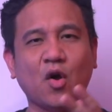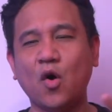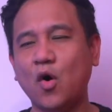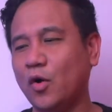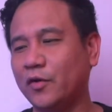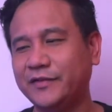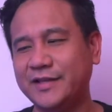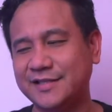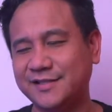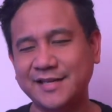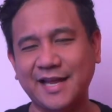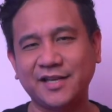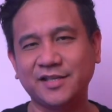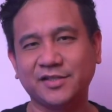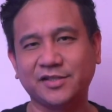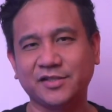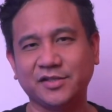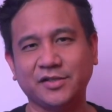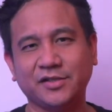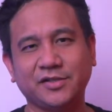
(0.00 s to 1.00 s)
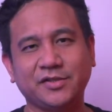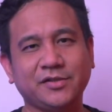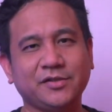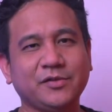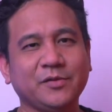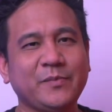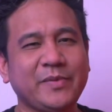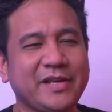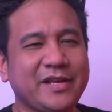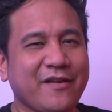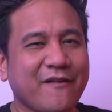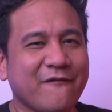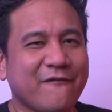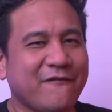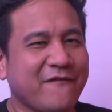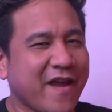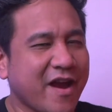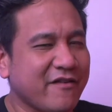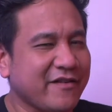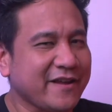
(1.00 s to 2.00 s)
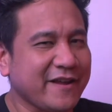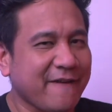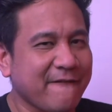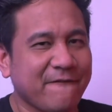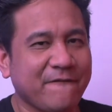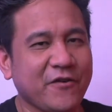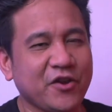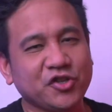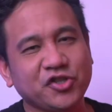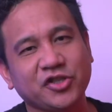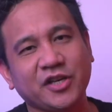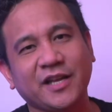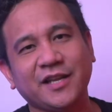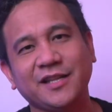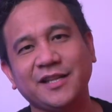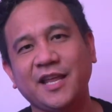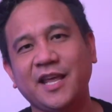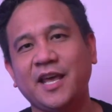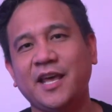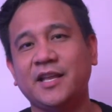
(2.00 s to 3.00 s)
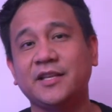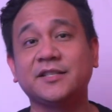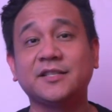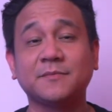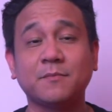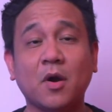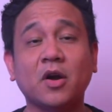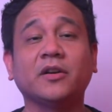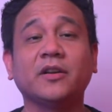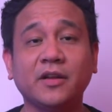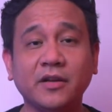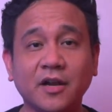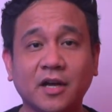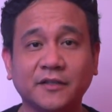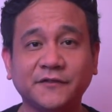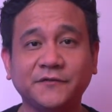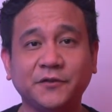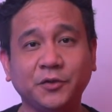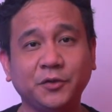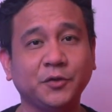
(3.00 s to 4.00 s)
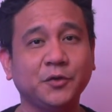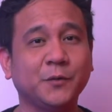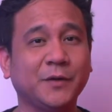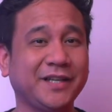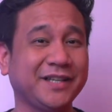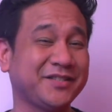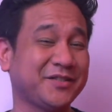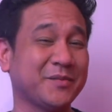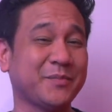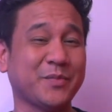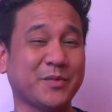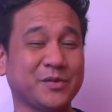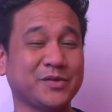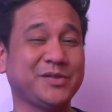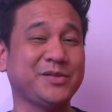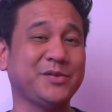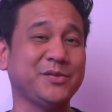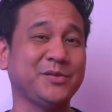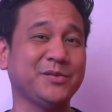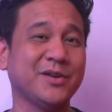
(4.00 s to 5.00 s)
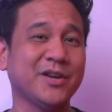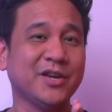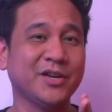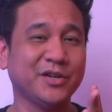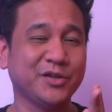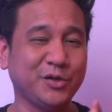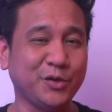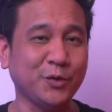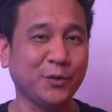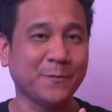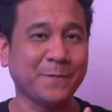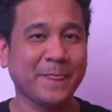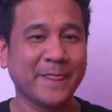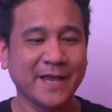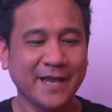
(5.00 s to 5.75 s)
all the sensors to be very efficient and smart enough to do what it's supposed to do.